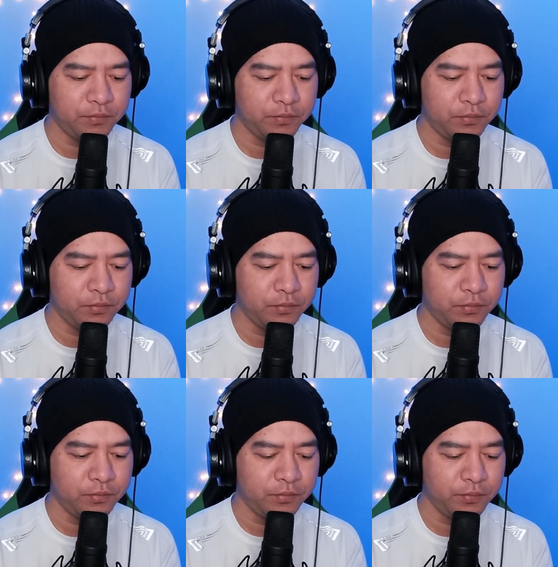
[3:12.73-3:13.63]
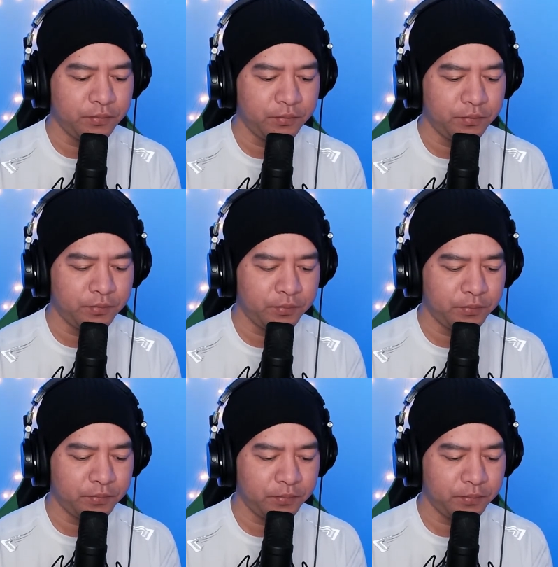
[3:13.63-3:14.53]

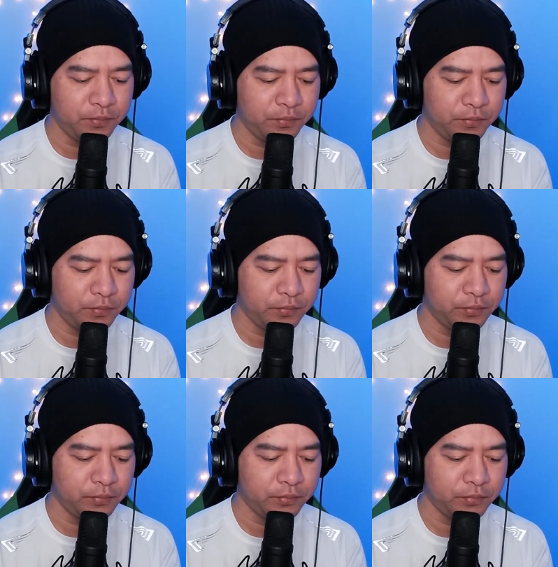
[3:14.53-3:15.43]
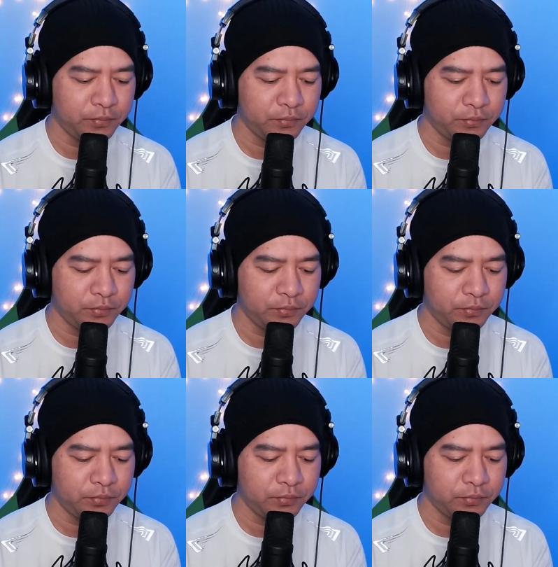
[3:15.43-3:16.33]

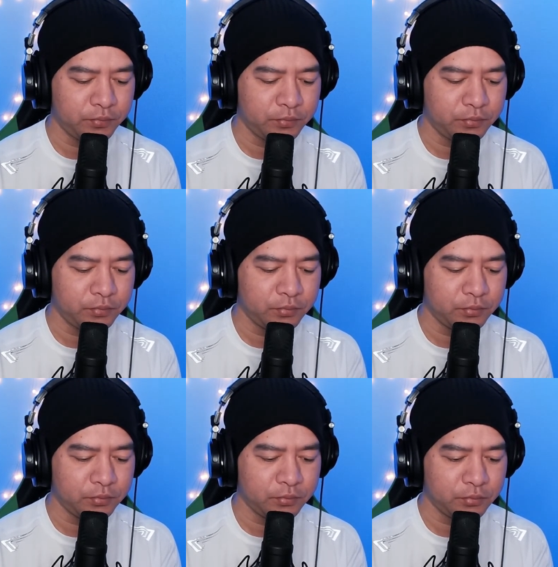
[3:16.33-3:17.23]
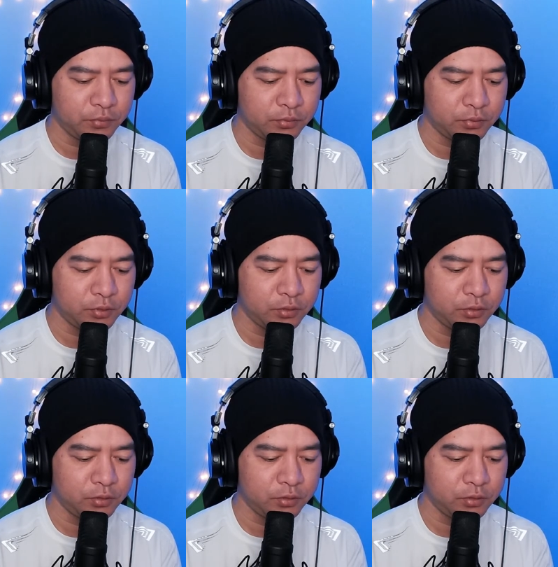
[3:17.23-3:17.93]
No one is speaking in this clip.